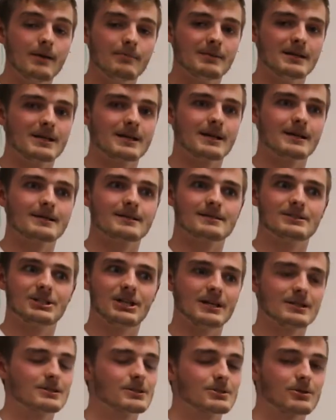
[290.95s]
because
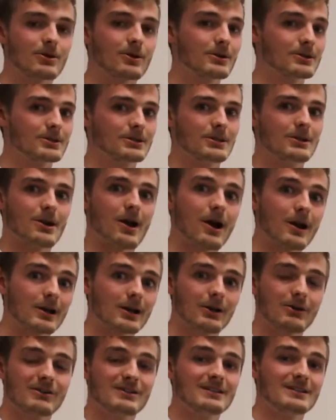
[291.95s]
chances are it's not
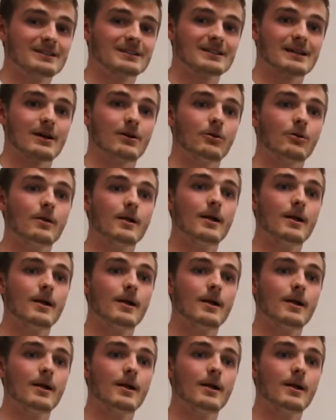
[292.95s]
going to sell.